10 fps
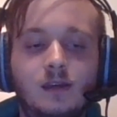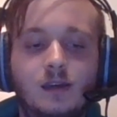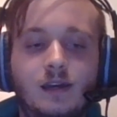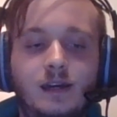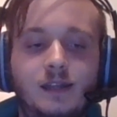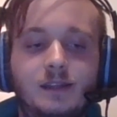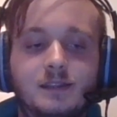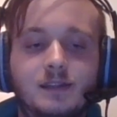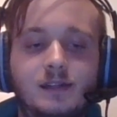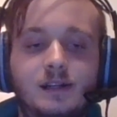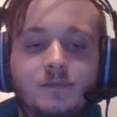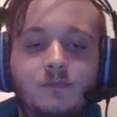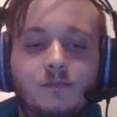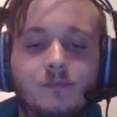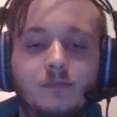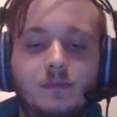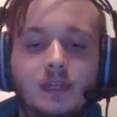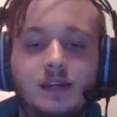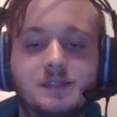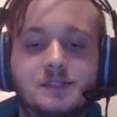And um,
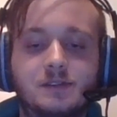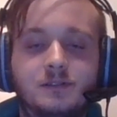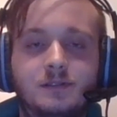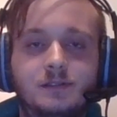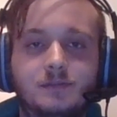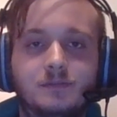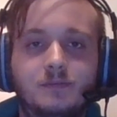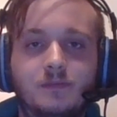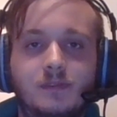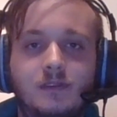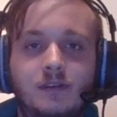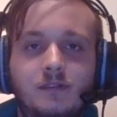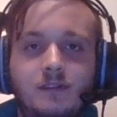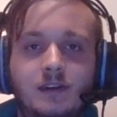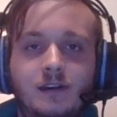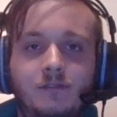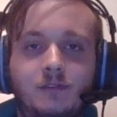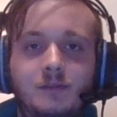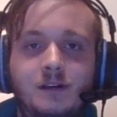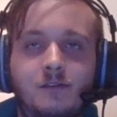yeah, so the the
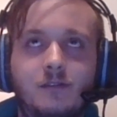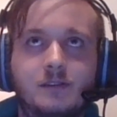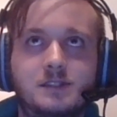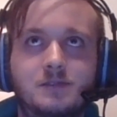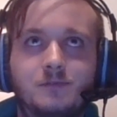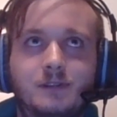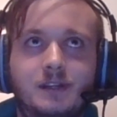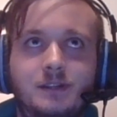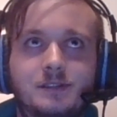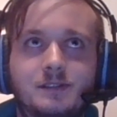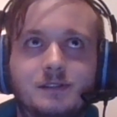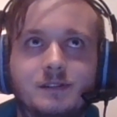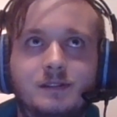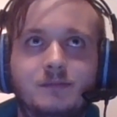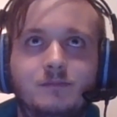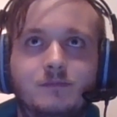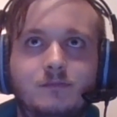aftermath is quite um,